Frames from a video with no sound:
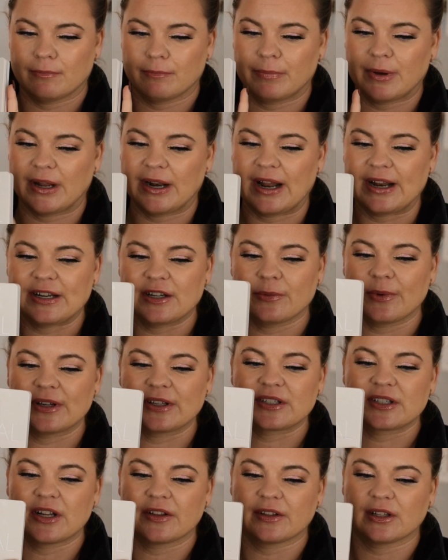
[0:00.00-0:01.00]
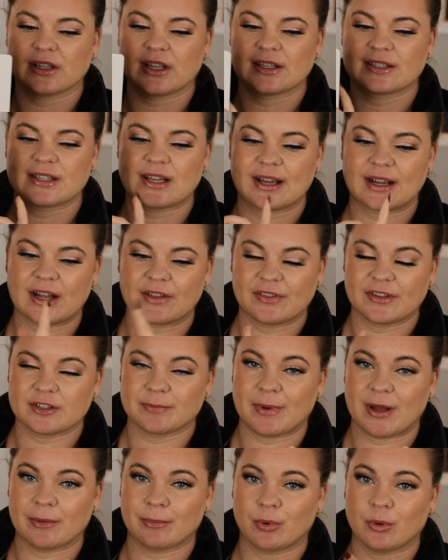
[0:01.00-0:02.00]
But anyways, nonetheless, I got this
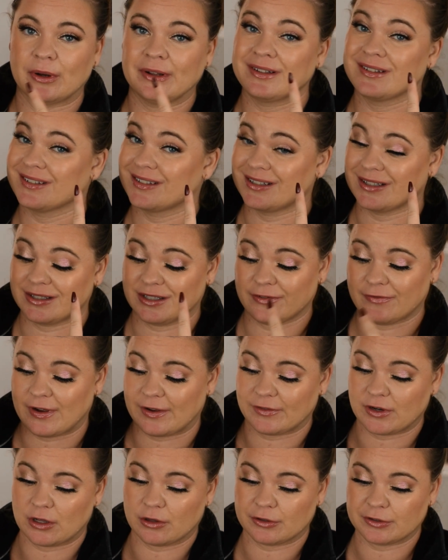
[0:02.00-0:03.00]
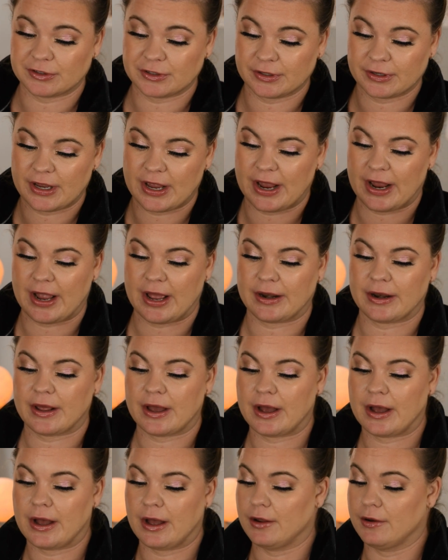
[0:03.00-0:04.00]
bad boy, $65, and
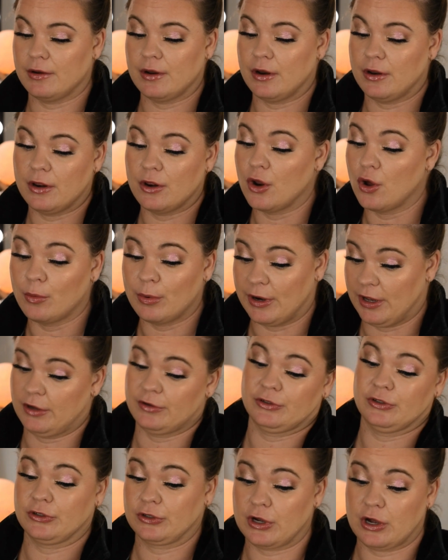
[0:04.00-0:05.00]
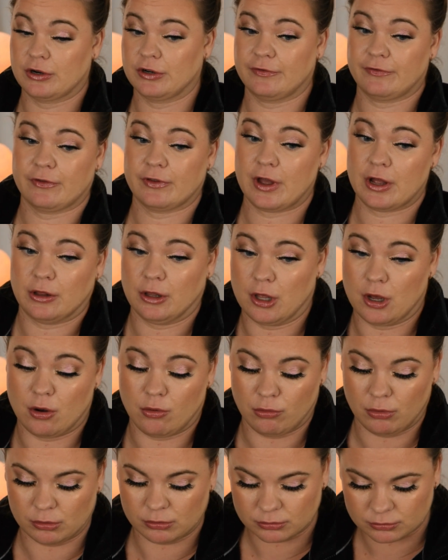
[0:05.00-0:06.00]
nobody else has gotten it for that
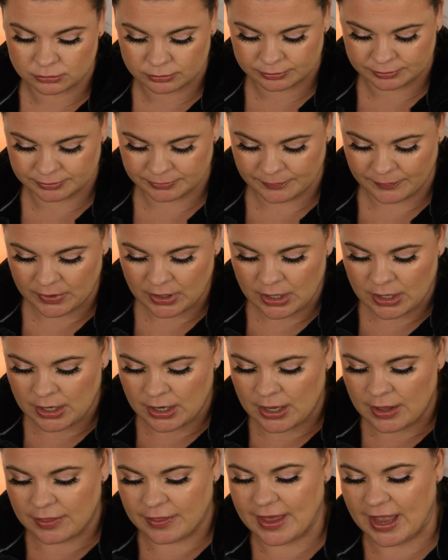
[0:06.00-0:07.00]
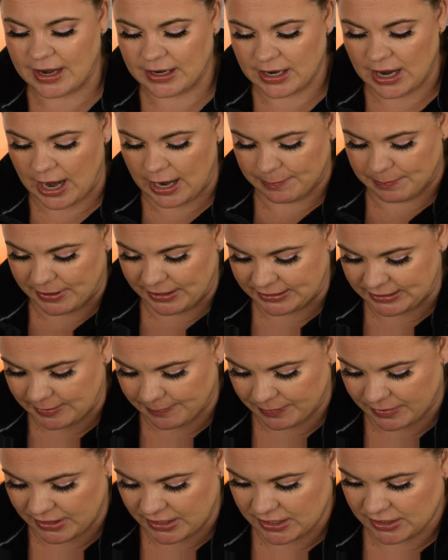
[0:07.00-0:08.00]
low. Then I picked
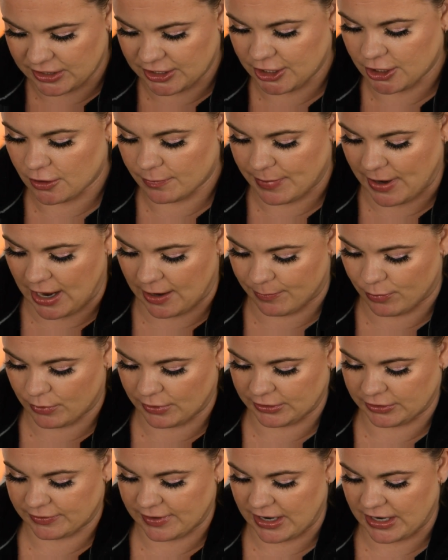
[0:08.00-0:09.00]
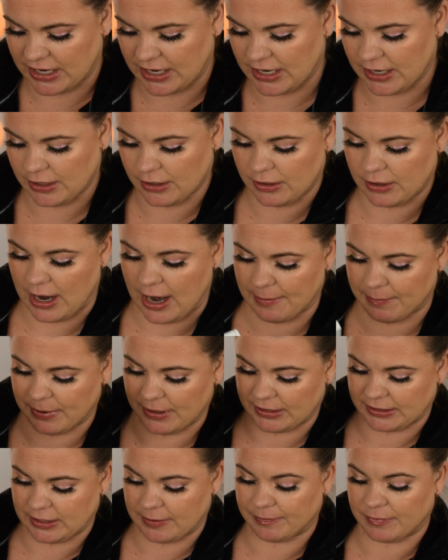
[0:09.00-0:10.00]
up these two bad boys right here. I
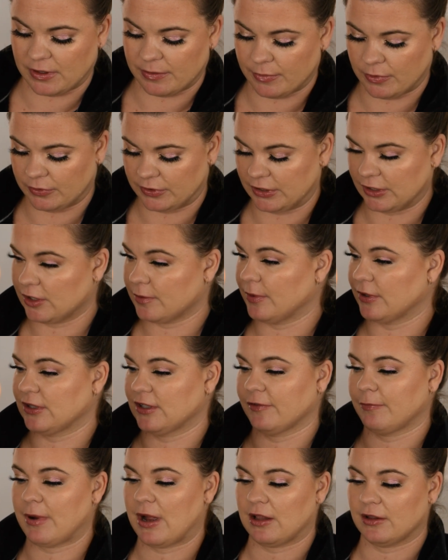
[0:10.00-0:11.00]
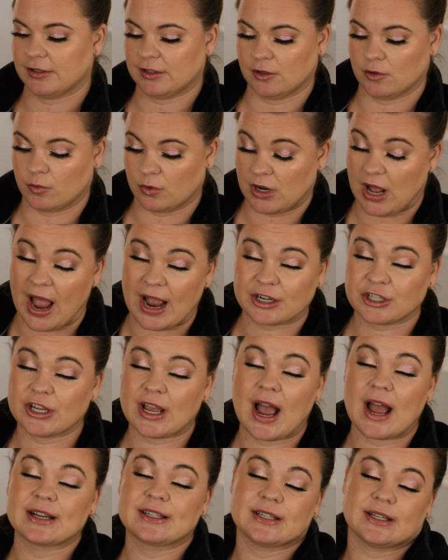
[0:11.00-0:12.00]
picked up the most expensive palettes in the world.
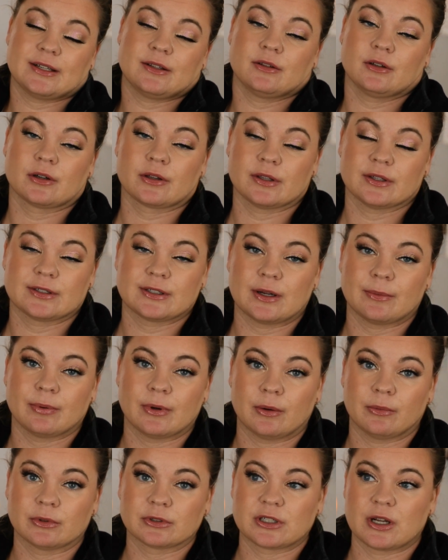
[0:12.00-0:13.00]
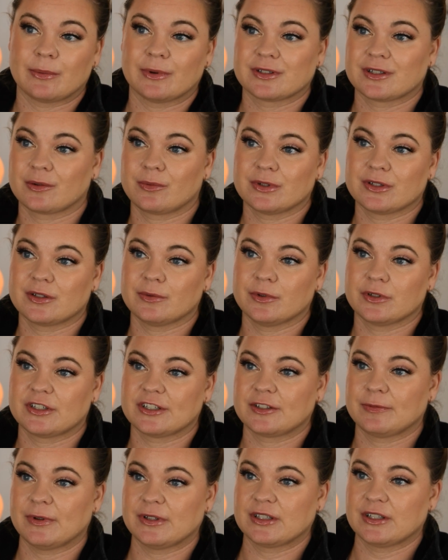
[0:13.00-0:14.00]
Actually, I did look this up at one time. I was like, what's the most
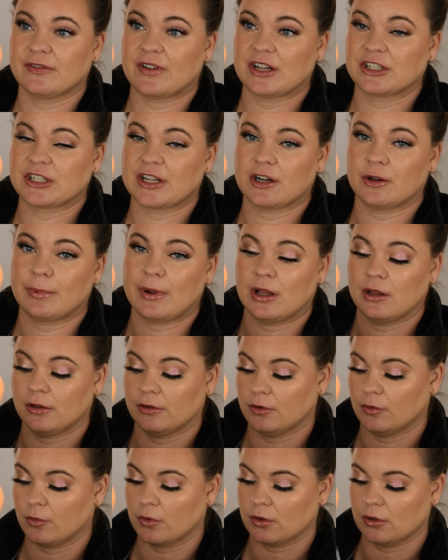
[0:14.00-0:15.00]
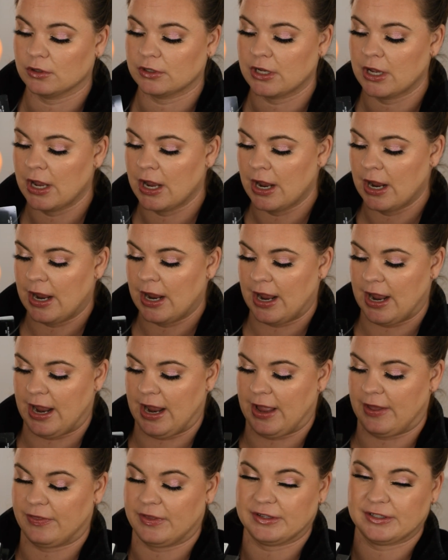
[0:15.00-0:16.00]
expensive eyeshadow palette in the world?
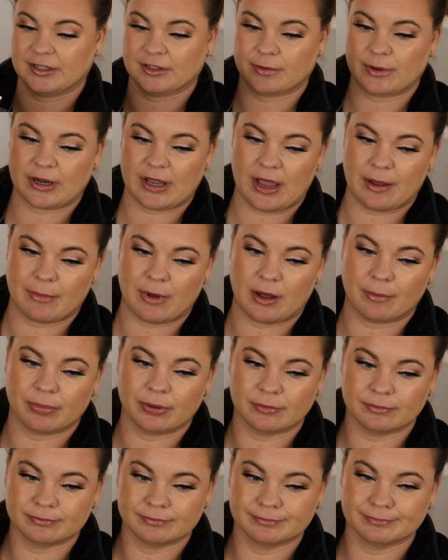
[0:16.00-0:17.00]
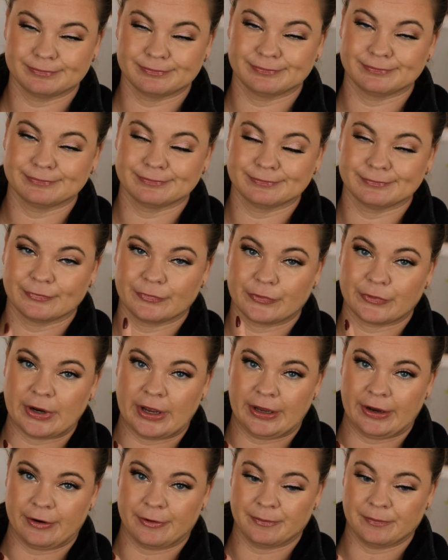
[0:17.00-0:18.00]
And this is what came up
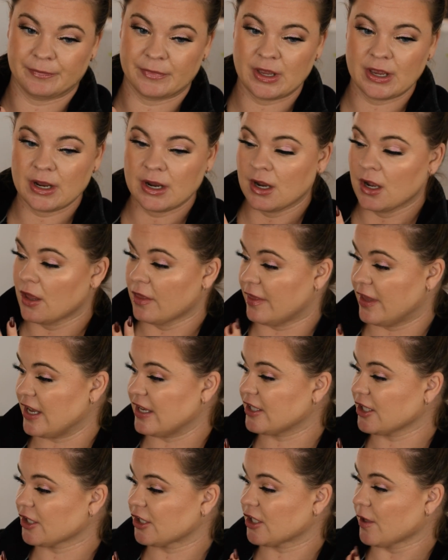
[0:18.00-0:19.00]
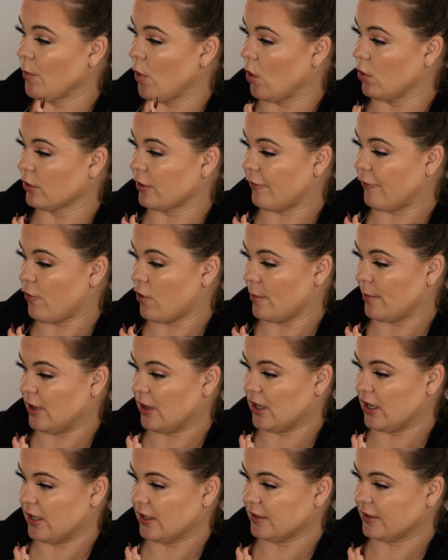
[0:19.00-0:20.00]
right here. These are some older
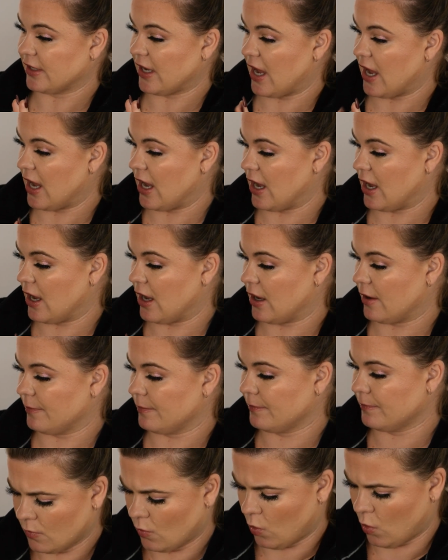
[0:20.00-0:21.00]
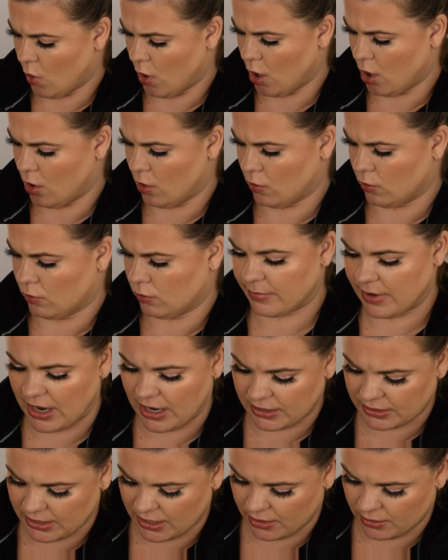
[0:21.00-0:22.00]
formulas. Whoa,
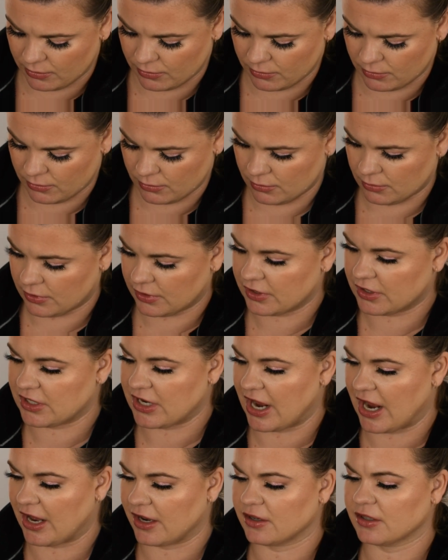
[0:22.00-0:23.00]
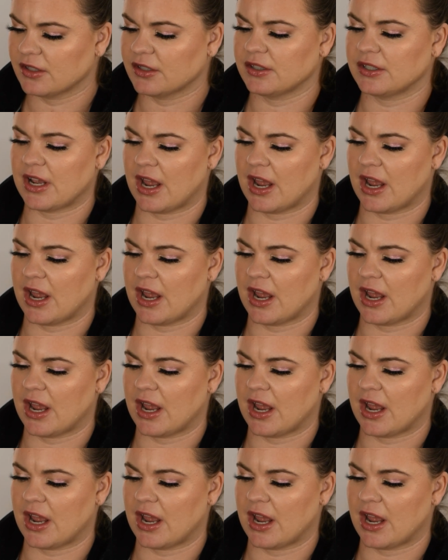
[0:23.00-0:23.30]
back down. Stand